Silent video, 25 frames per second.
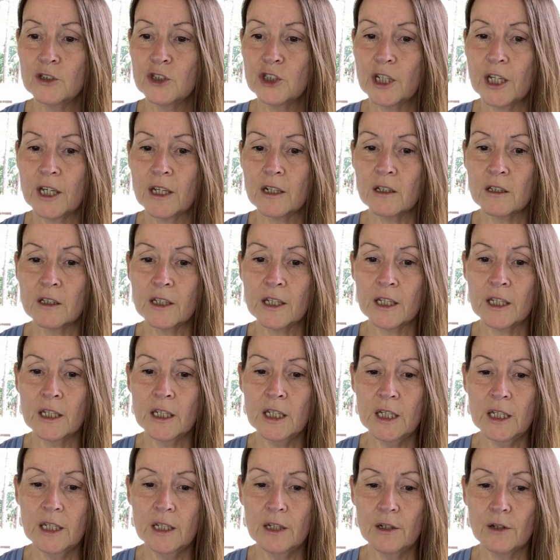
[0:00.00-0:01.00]

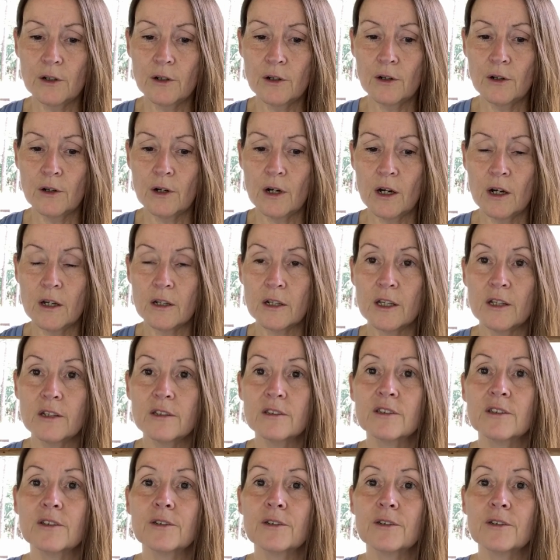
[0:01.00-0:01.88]
channeling here on it